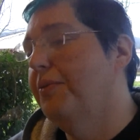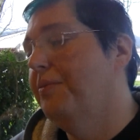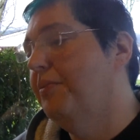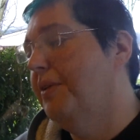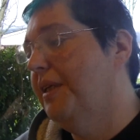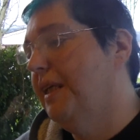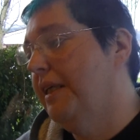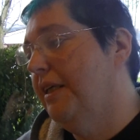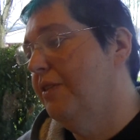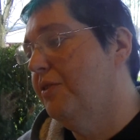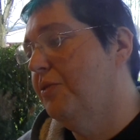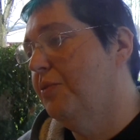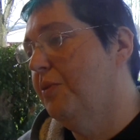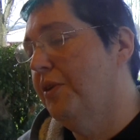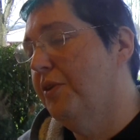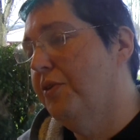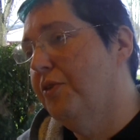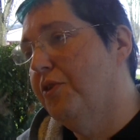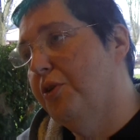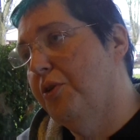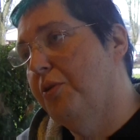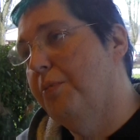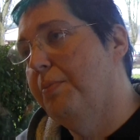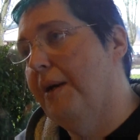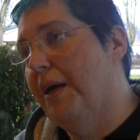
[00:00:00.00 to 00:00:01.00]
Kids with
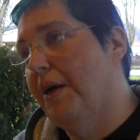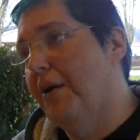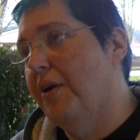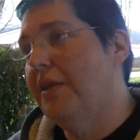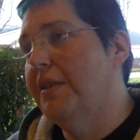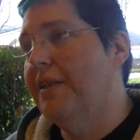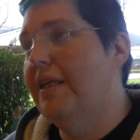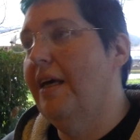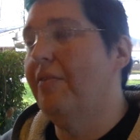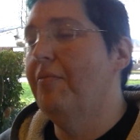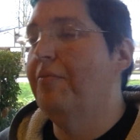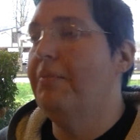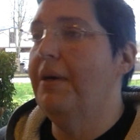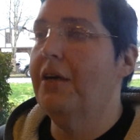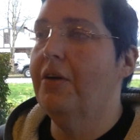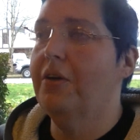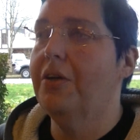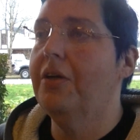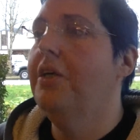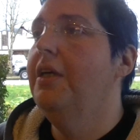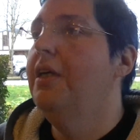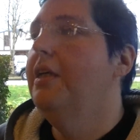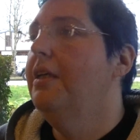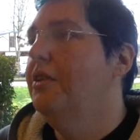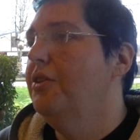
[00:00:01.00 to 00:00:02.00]
2 parents have better
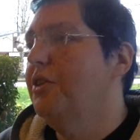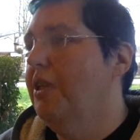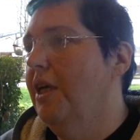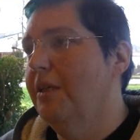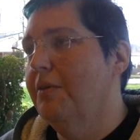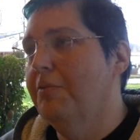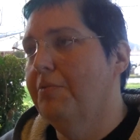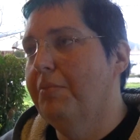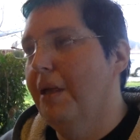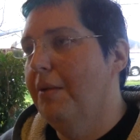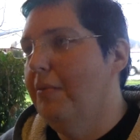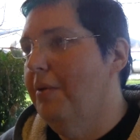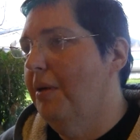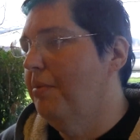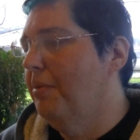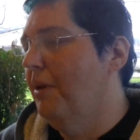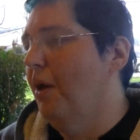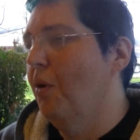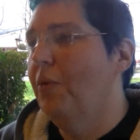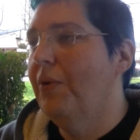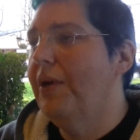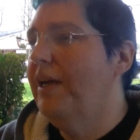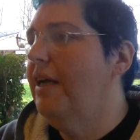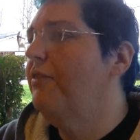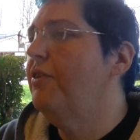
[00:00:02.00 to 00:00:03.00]
chance, blah, blah, blah.
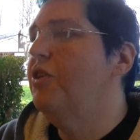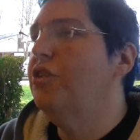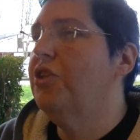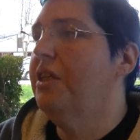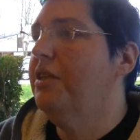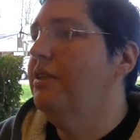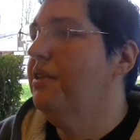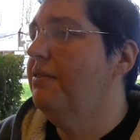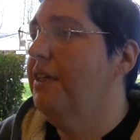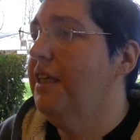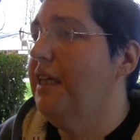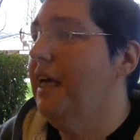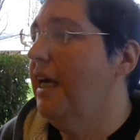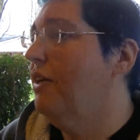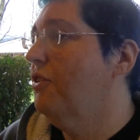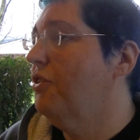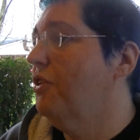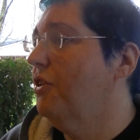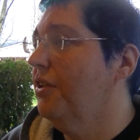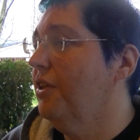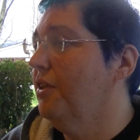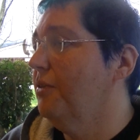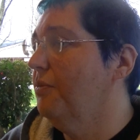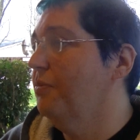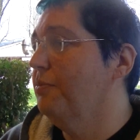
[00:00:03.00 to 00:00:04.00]
Whatever justification,
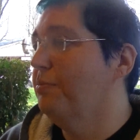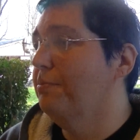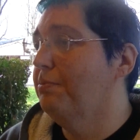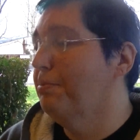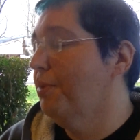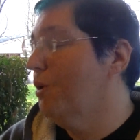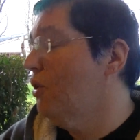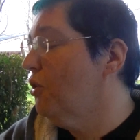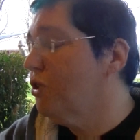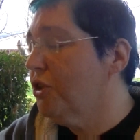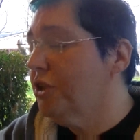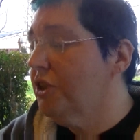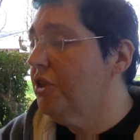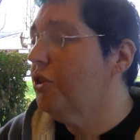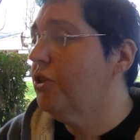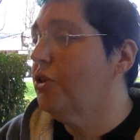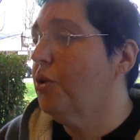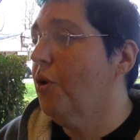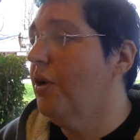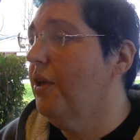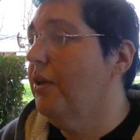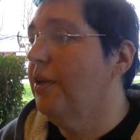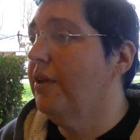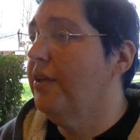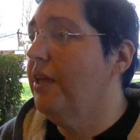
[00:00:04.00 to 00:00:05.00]
the bullshit
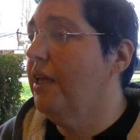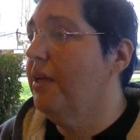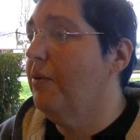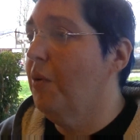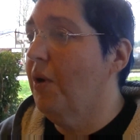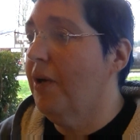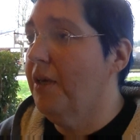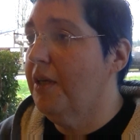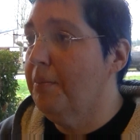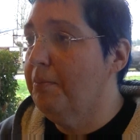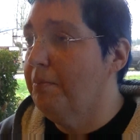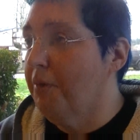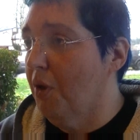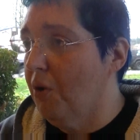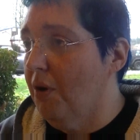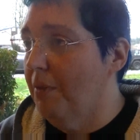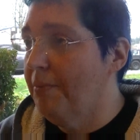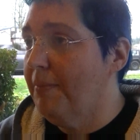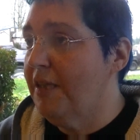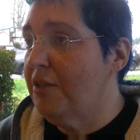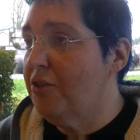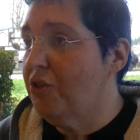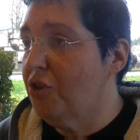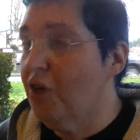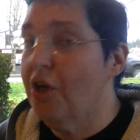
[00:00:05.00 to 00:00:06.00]
story that they wanted to blow up
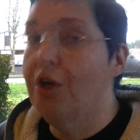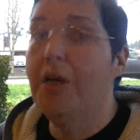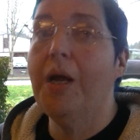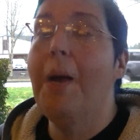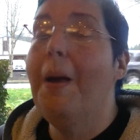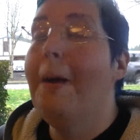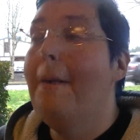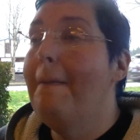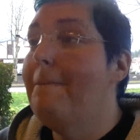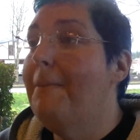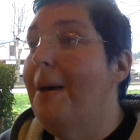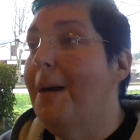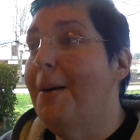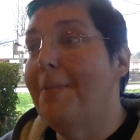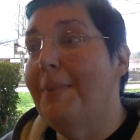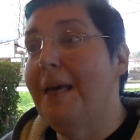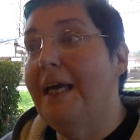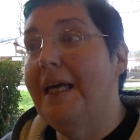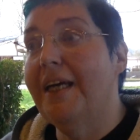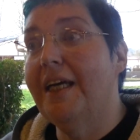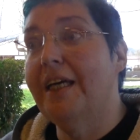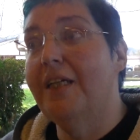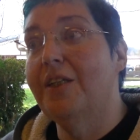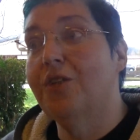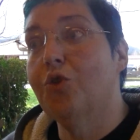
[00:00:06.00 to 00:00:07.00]
my skirt, but
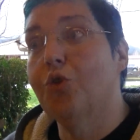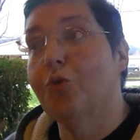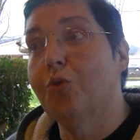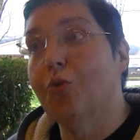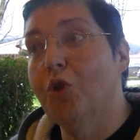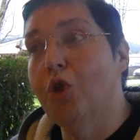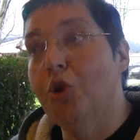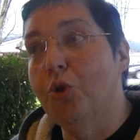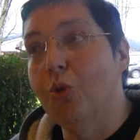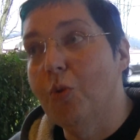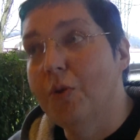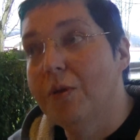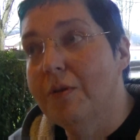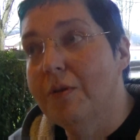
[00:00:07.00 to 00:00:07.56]
make it true.